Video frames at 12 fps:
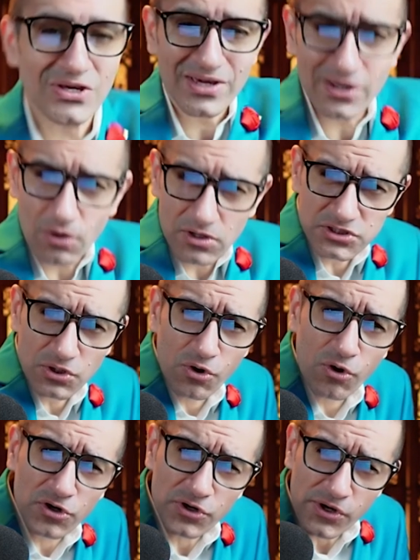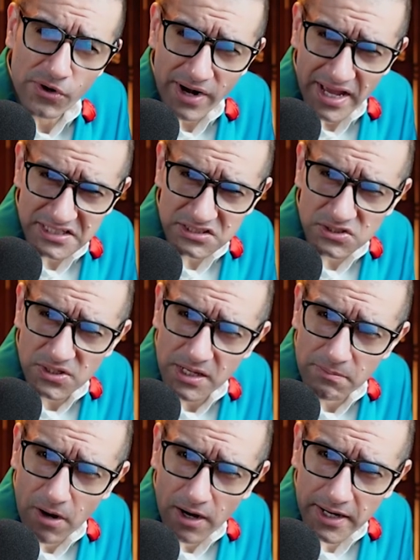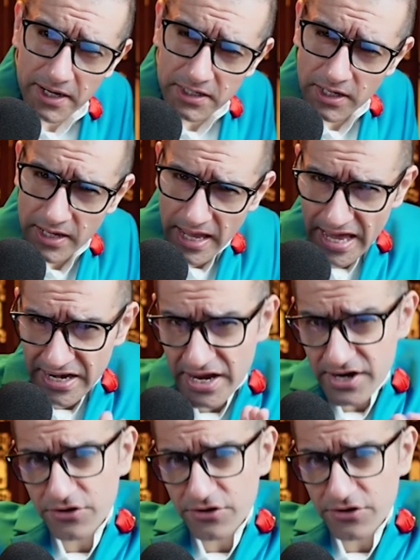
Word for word: You can also go to your S3 bucket and